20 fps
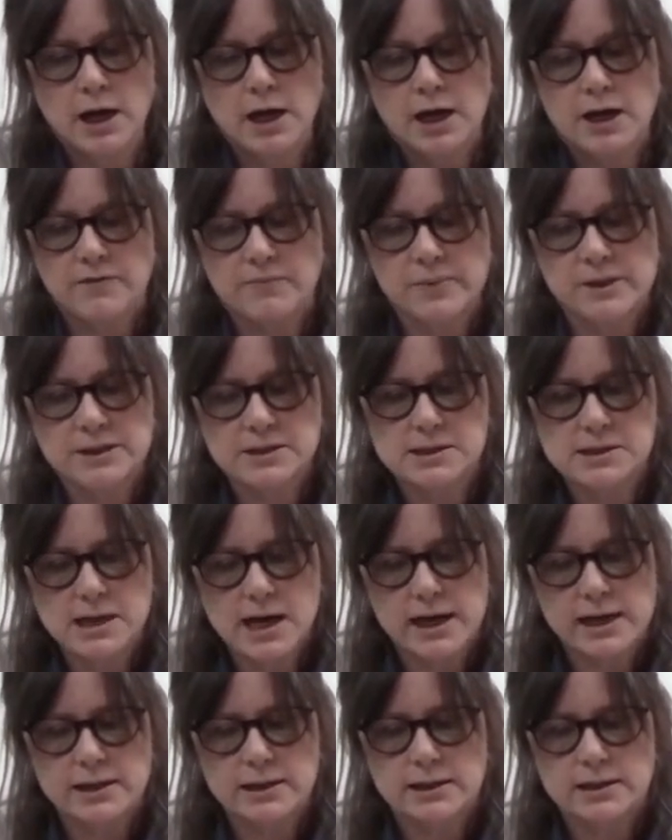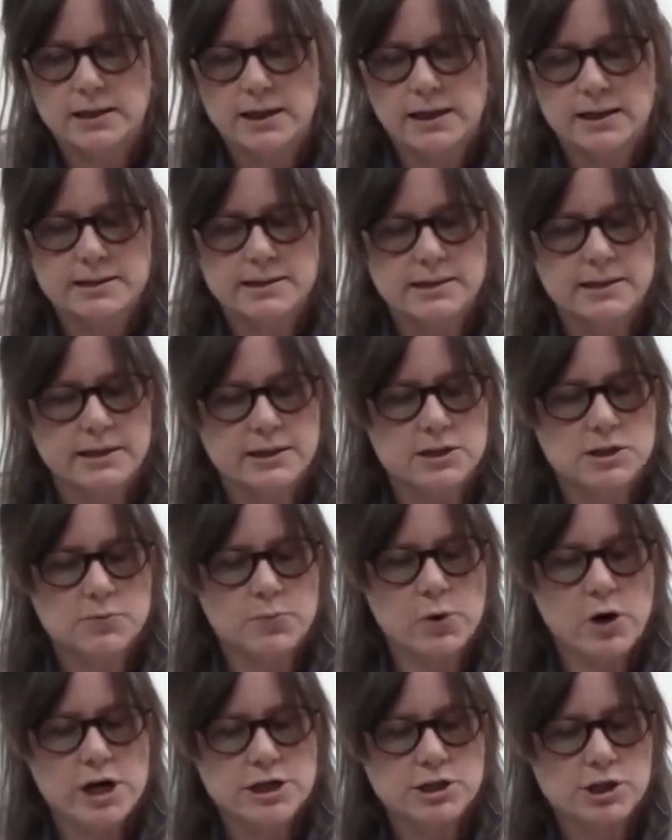have been cited as an
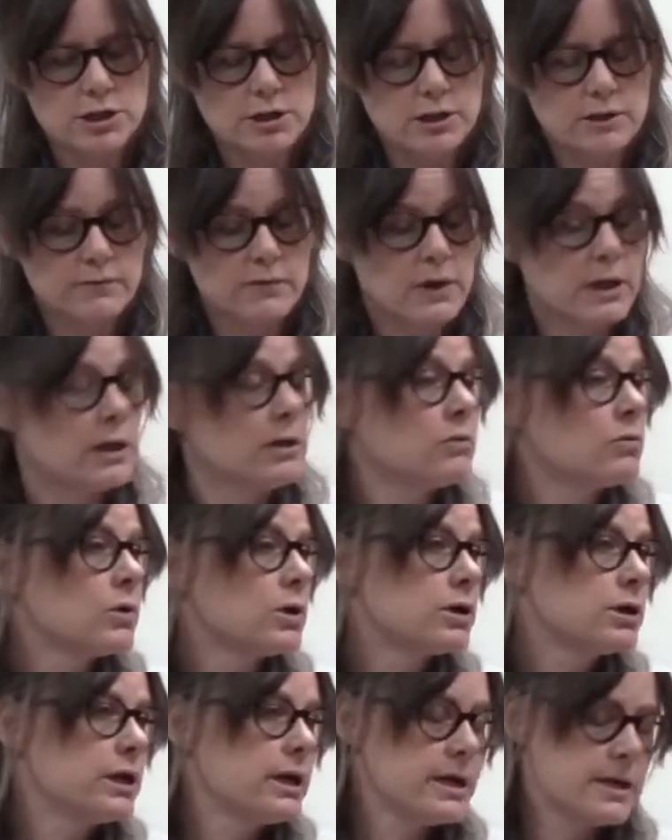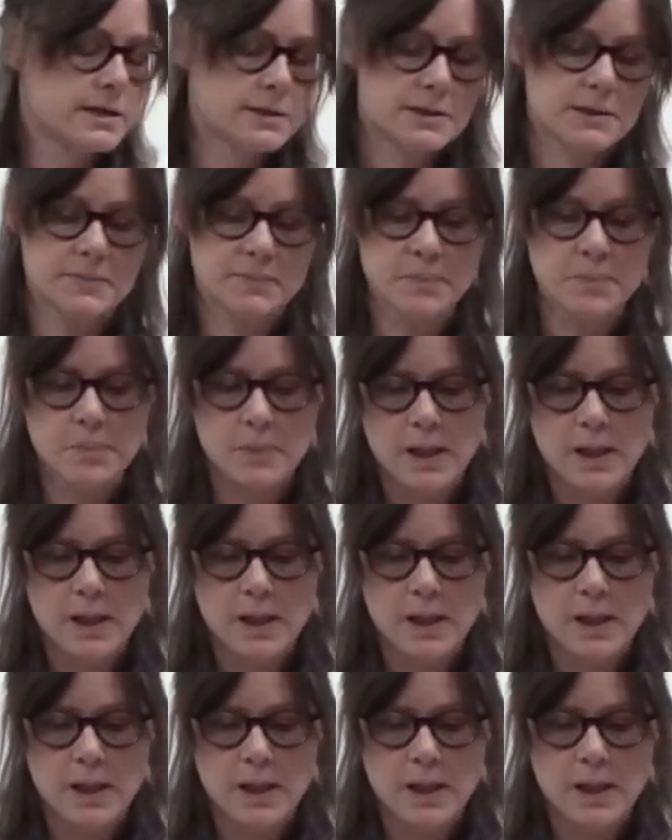expression of inwardness,